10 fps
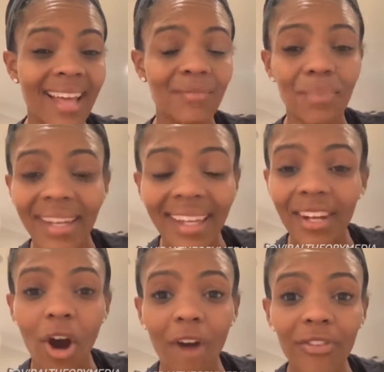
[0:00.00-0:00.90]
has been
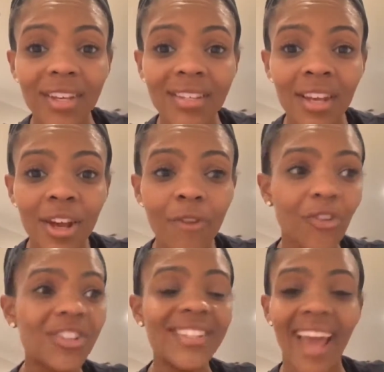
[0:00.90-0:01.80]
in office
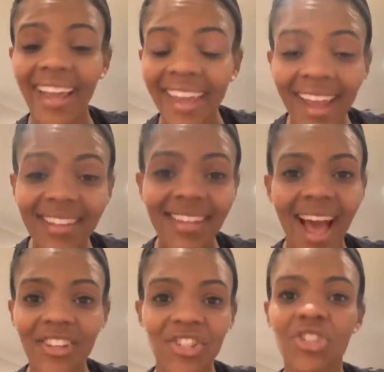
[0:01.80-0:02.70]
for decades and
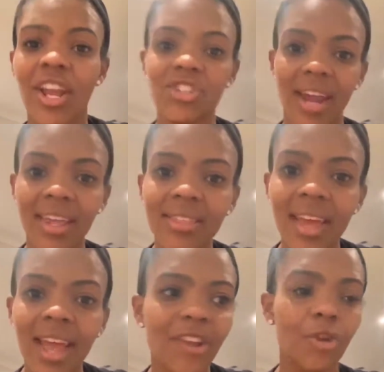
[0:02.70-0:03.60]
hasn't changed
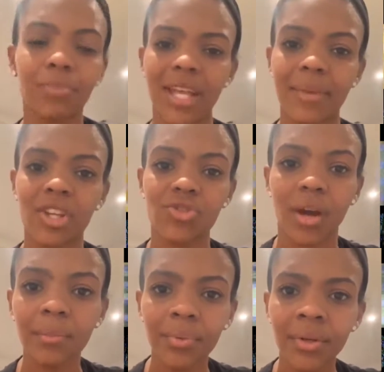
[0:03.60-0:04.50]
anything, and you're blaming
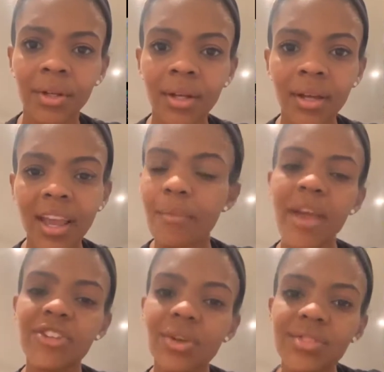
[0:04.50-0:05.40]
Trump? It
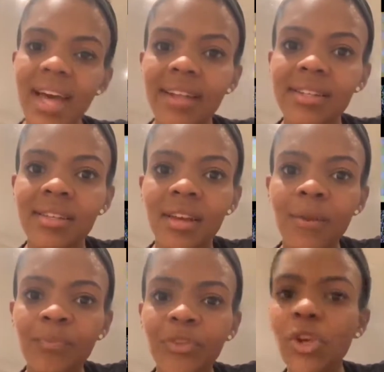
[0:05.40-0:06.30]
makes no sense.
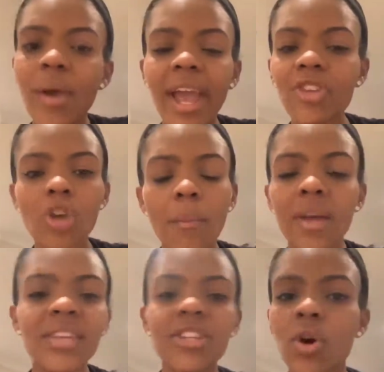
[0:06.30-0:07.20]
You hate Trump
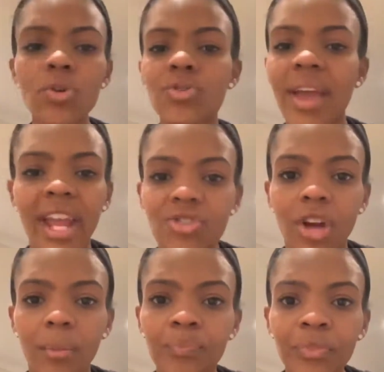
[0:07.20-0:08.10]
because they told you to hate
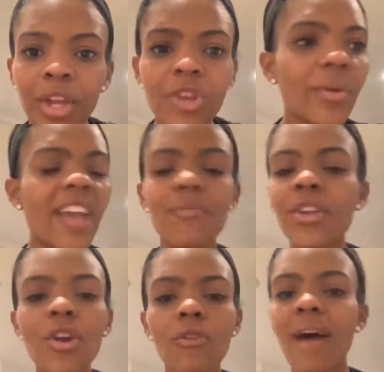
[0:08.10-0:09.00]
Trump. You gave me
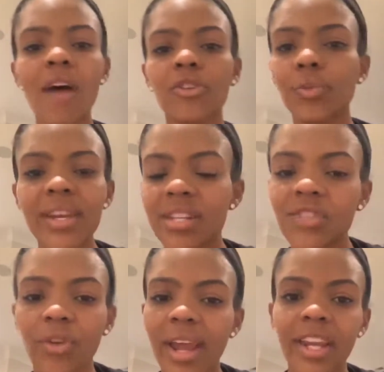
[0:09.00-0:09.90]
no valid reasons
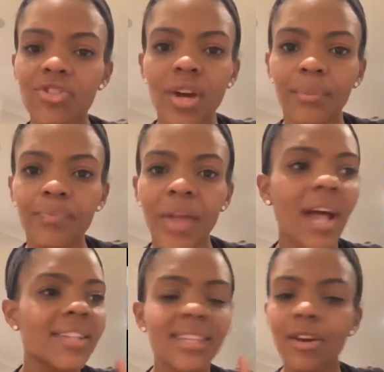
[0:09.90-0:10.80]
for hating Trump.
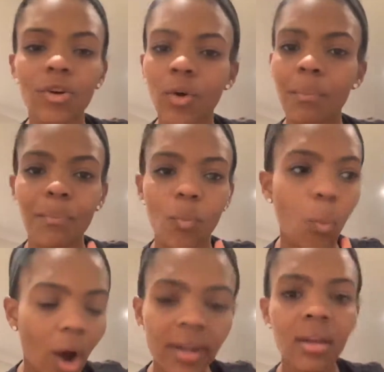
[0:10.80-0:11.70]
Not a single
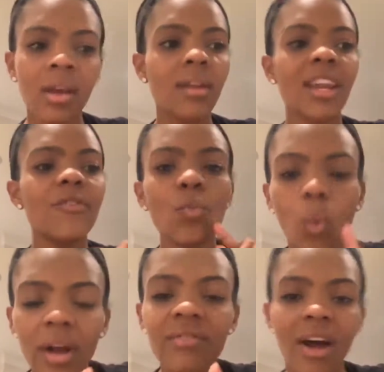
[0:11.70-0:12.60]
one, not even
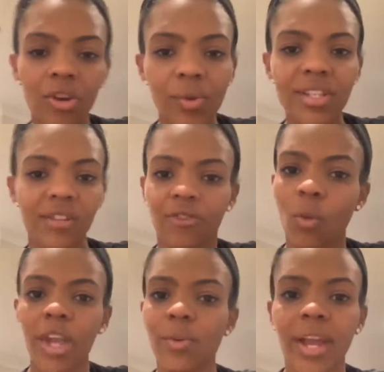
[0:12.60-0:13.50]
one valid reason for
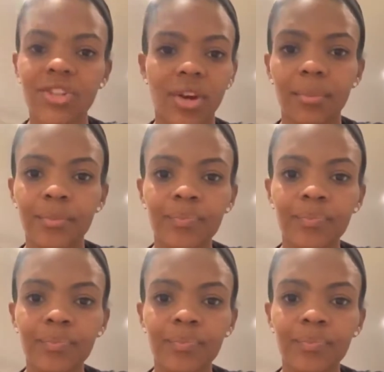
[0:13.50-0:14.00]
why you hate Trump.